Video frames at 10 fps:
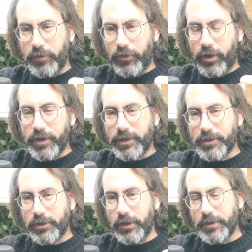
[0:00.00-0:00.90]
a Ferrari
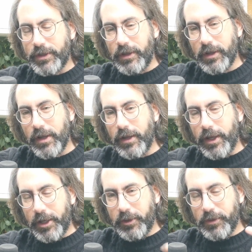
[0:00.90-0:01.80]
Testarossa,
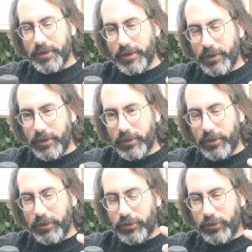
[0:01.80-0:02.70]
and it was
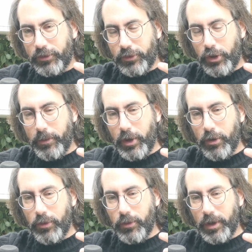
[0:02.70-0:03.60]
a
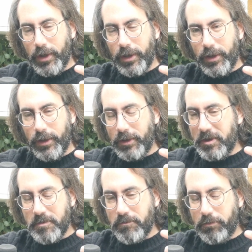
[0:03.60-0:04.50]
turbo
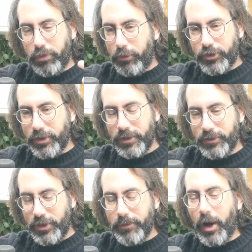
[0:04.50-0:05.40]
Porsche
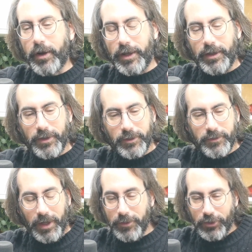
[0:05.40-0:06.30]
G-Body,
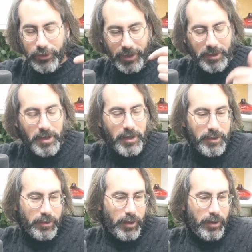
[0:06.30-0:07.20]
930,
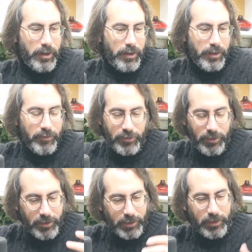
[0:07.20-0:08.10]
and a
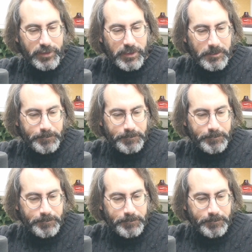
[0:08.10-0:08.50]
few other cars.